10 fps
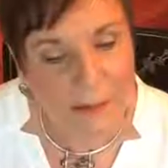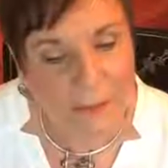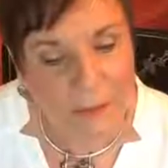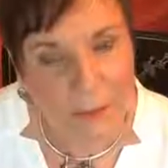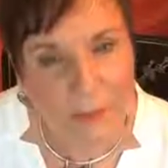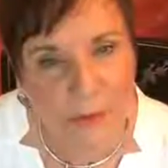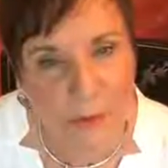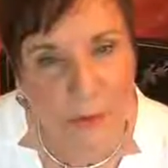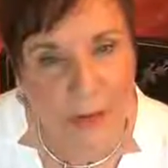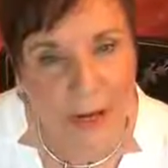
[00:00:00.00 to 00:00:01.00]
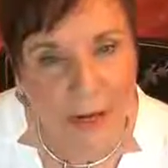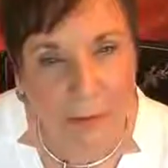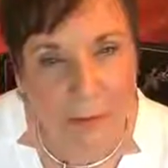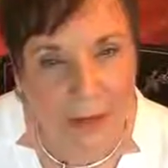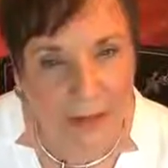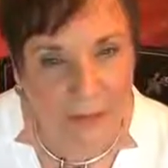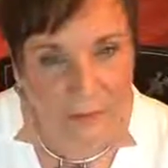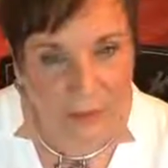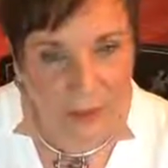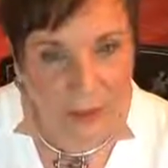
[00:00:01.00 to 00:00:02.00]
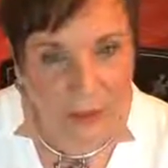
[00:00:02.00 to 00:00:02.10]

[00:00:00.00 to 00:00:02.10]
people's brain waves